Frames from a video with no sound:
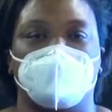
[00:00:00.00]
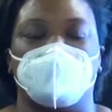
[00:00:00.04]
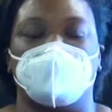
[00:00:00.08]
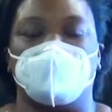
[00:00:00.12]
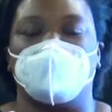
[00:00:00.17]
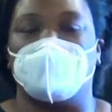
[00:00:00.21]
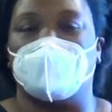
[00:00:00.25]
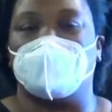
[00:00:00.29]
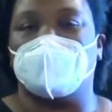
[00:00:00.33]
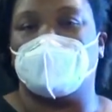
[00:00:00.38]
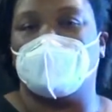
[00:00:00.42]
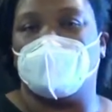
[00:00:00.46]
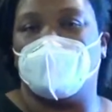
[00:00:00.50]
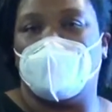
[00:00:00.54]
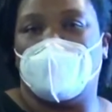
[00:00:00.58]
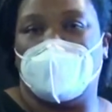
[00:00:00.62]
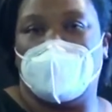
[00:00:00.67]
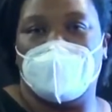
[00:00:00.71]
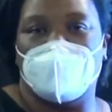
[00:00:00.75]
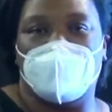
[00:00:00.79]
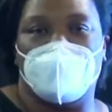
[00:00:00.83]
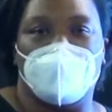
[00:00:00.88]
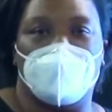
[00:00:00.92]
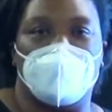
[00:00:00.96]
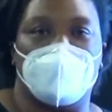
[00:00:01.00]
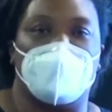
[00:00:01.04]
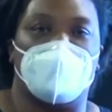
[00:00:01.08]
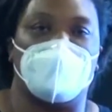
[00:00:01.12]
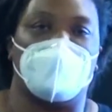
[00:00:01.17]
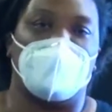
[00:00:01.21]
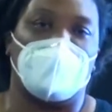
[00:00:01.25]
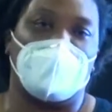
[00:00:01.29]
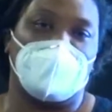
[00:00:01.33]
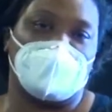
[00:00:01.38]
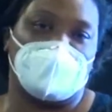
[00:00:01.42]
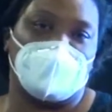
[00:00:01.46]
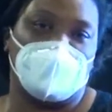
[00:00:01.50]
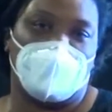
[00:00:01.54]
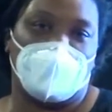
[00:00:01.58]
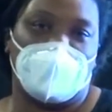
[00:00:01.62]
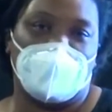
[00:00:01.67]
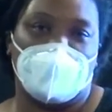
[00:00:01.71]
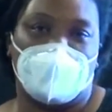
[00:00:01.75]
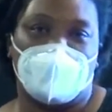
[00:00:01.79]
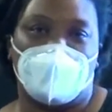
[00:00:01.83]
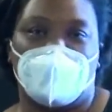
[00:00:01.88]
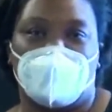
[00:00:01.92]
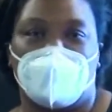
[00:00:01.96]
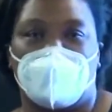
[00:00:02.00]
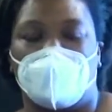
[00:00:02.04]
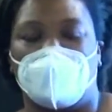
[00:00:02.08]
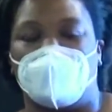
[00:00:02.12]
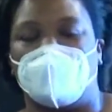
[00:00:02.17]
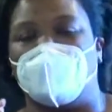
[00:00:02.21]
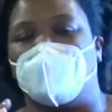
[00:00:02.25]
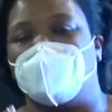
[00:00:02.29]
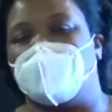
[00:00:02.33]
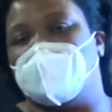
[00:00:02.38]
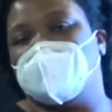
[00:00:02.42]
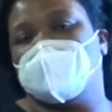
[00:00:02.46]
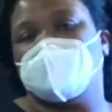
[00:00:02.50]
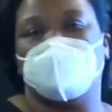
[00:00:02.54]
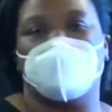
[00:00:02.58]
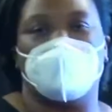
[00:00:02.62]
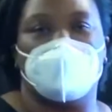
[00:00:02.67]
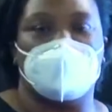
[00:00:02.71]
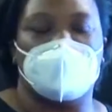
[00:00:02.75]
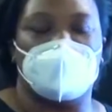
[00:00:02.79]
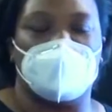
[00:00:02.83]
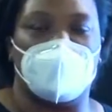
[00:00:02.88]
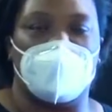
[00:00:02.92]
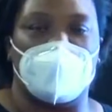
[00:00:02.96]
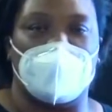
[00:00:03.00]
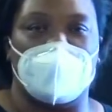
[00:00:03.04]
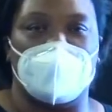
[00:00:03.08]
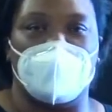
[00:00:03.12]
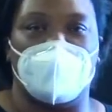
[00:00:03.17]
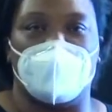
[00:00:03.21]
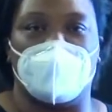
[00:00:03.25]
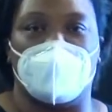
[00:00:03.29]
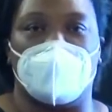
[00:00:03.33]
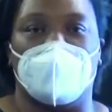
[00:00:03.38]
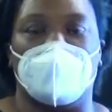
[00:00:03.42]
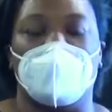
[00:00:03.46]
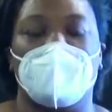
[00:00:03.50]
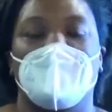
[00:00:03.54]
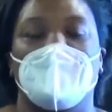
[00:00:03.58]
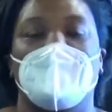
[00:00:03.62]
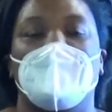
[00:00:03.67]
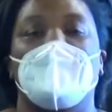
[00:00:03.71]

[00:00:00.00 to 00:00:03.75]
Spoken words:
treat the paper and write the paper and retreat the paper.